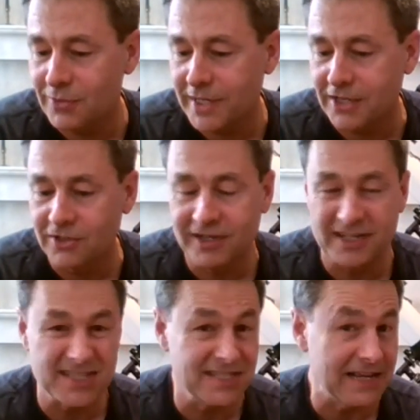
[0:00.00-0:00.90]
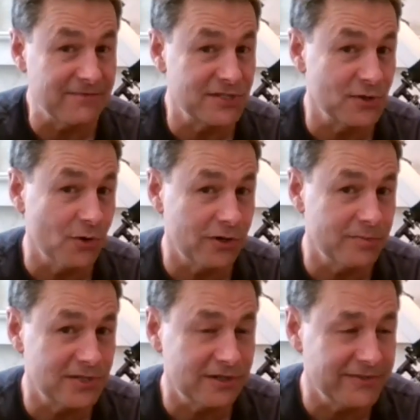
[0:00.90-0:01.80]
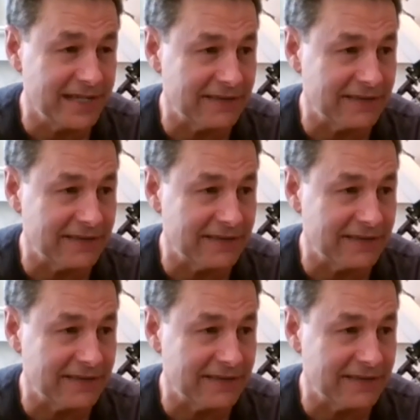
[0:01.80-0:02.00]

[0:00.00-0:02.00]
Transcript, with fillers: We can look at safe solar observing.